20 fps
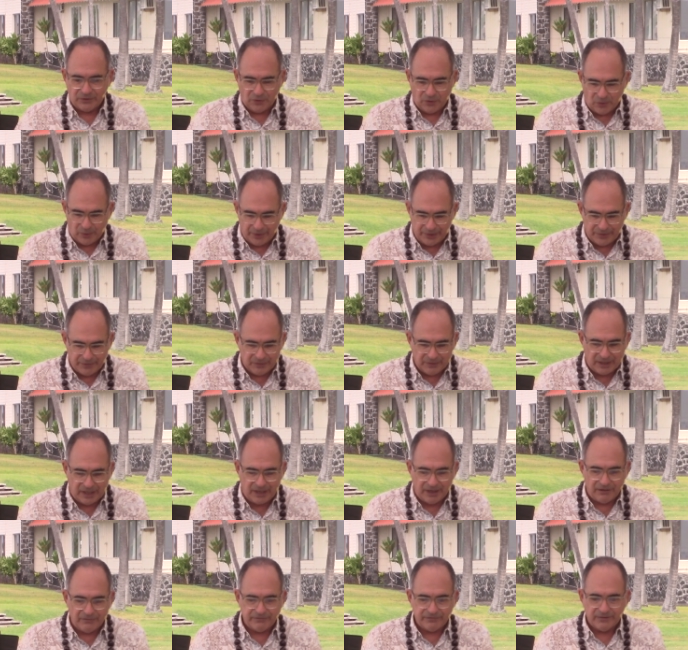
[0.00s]
loyal
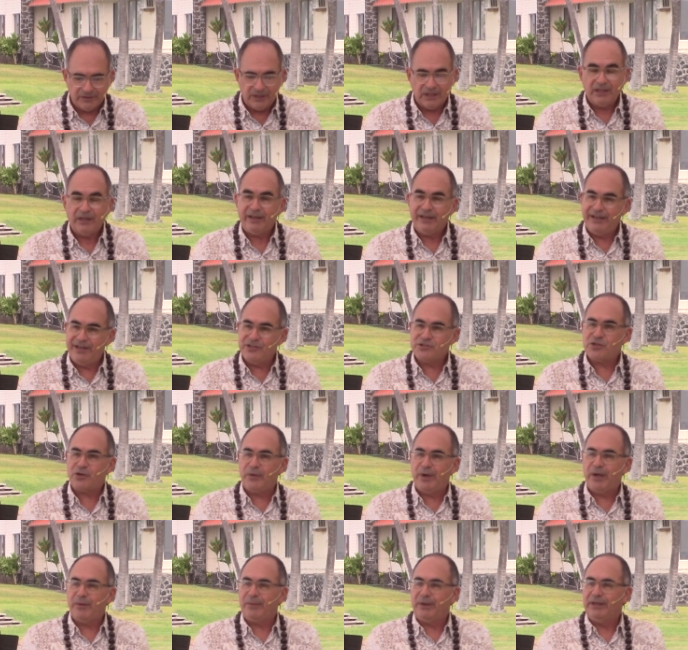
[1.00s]
love, it is a
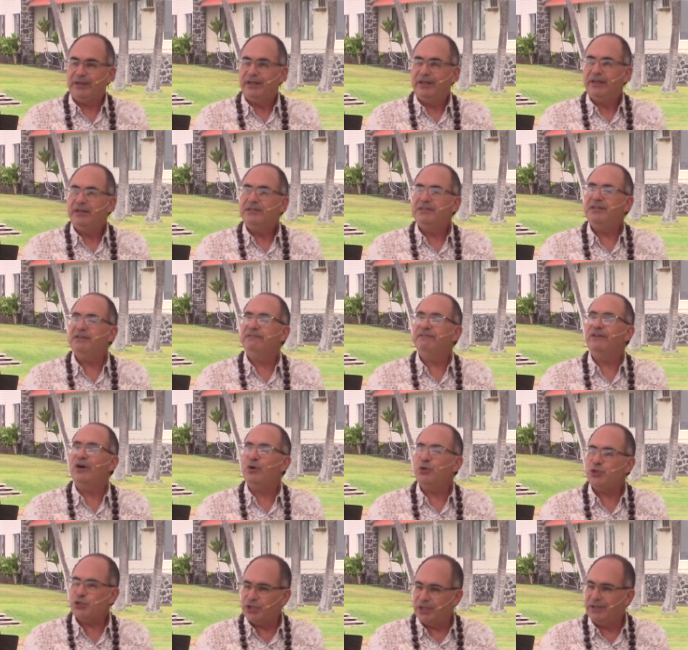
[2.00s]
great one
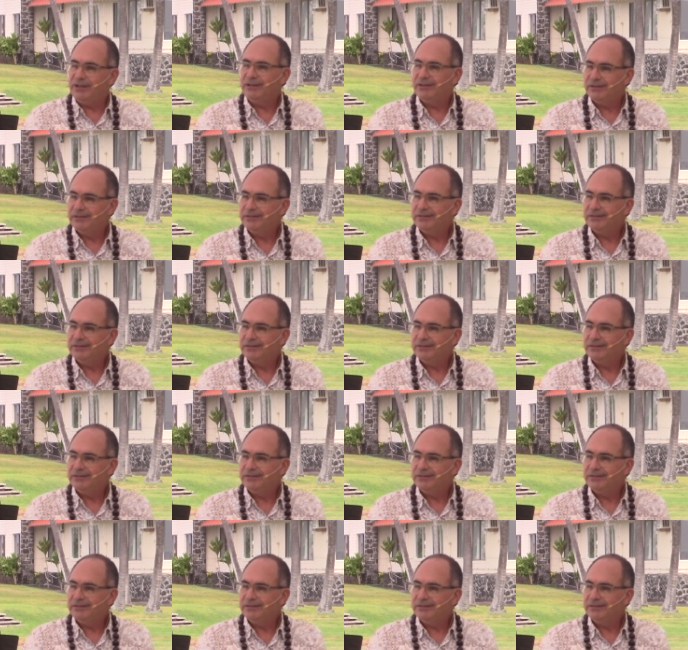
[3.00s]
devotion.